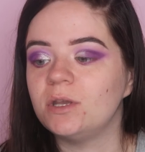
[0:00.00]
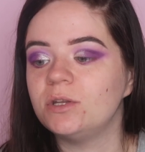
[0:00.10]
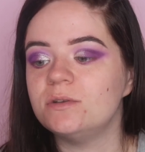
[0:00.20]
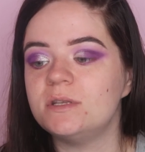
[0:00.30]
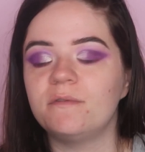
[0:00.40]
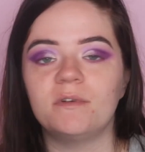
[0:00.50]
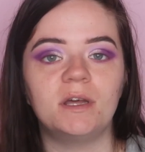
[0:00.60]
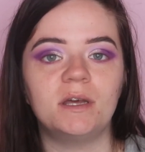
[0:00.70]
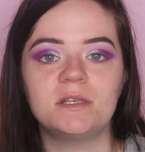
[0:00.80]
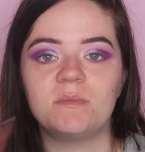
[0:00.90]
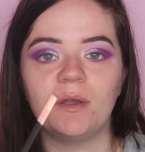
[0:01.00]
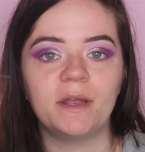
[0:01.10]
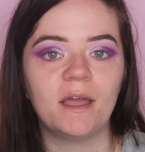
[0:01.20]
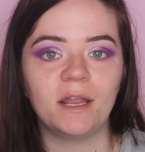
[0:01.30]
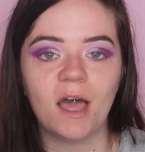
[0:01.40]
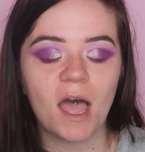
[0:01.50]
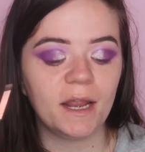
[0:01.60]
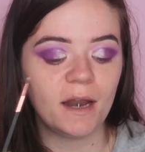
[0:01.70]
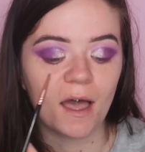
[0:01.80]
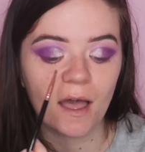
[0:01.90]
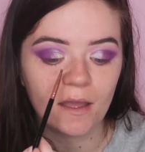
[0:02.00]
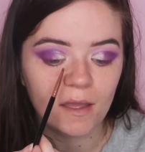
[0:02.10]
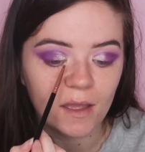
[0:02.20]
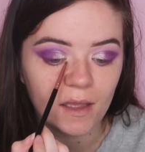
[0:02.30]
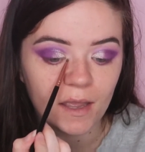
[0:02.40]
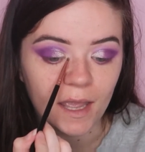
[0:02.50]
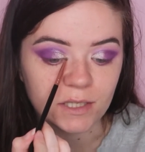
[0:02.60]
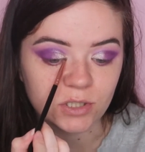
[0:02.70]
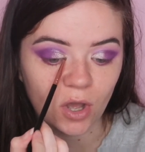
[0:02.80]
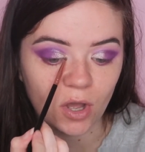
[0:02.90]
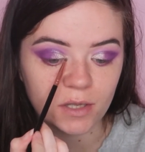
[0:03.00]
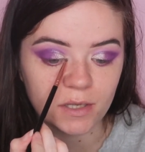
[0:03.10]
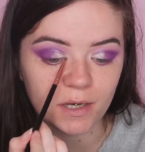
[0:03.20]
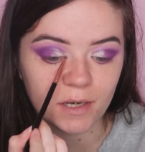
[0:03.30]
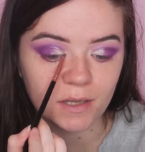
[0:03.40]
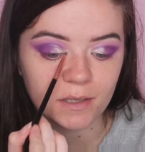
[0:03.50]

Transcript: You could use it for smoking out your liner. It's got